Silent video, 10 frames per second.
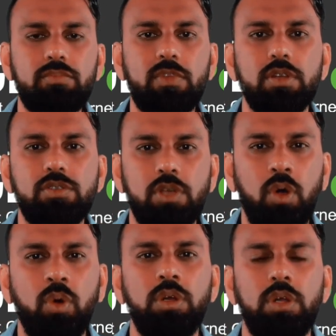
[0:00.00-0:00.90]
So
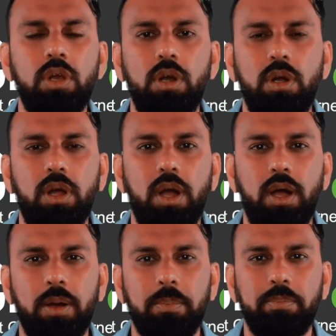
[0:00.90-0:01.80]

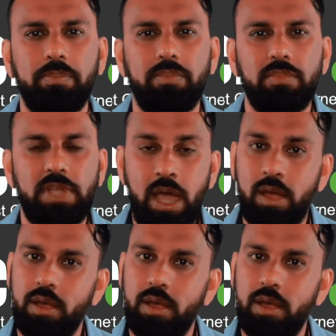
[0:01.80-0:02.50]
yeah,